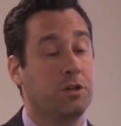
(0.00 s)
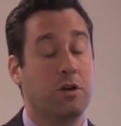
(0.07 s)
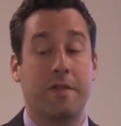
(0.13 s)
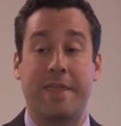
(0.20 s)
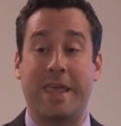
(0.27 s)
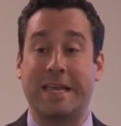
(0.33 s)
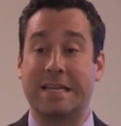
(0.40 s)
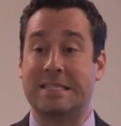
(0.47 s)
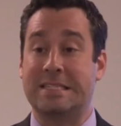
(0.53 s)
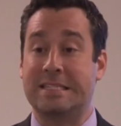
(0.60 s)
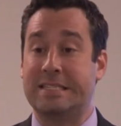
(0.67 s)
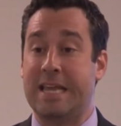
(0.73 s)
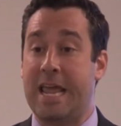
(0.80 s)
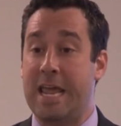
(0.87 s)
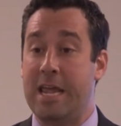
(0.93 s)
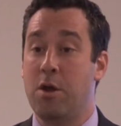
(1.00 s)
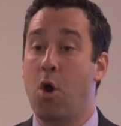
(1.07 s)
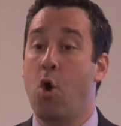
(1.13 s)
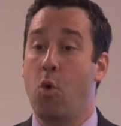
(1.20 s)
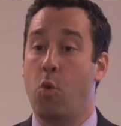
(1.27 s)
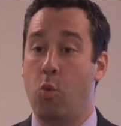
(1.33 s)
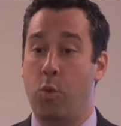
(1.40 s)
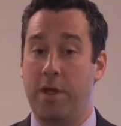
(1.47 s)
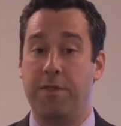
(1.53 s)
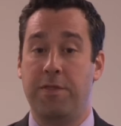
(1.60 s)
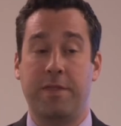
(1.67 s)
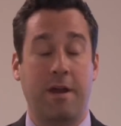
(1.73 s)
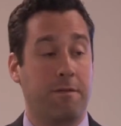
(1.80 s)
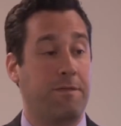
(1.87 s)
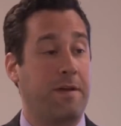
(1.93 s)
and they can stay with
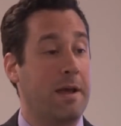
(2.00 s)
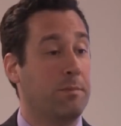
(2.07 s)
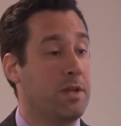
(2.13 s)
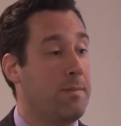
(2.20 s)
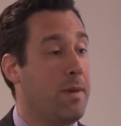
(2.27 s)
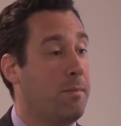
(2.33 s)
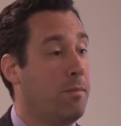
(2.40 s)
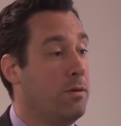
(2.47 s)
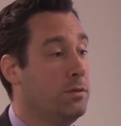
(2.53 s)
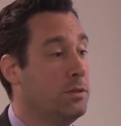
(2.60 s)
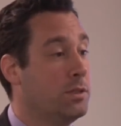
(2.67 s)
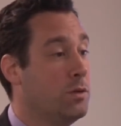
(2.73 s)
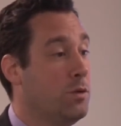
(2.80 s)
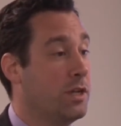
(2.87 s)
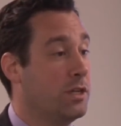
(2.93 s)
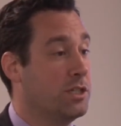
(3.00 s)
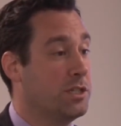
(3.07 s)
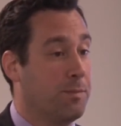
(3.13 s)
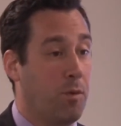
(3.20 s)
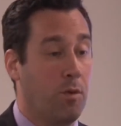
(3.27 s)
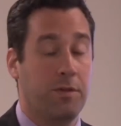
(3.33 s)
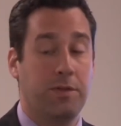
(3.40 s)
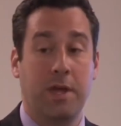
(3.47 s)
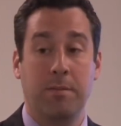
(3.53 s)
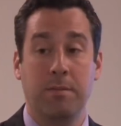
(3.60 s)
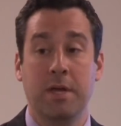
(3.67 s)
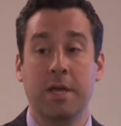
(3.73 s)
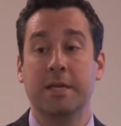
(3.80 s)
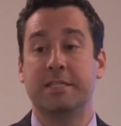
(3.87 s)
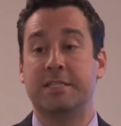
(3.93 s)
their family members who can support them,
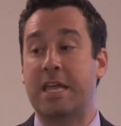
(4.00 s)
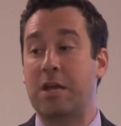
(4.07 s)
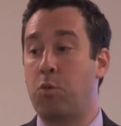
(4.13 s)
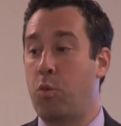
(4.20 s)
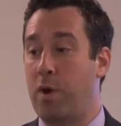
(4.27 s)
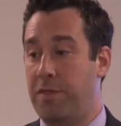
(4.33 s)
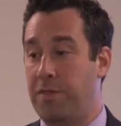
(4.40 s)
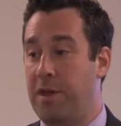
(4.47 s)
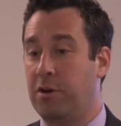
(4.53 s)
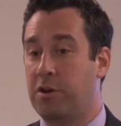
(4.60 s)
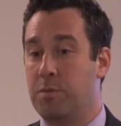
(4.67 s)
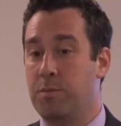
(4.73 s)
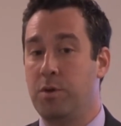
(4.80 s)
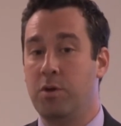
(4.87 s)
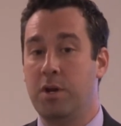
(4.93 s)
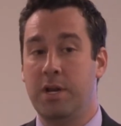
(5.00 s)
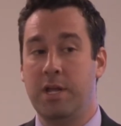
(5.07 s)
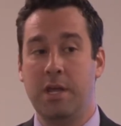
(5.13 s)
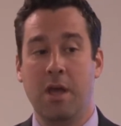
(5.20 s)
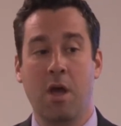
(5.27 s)
stay with their community,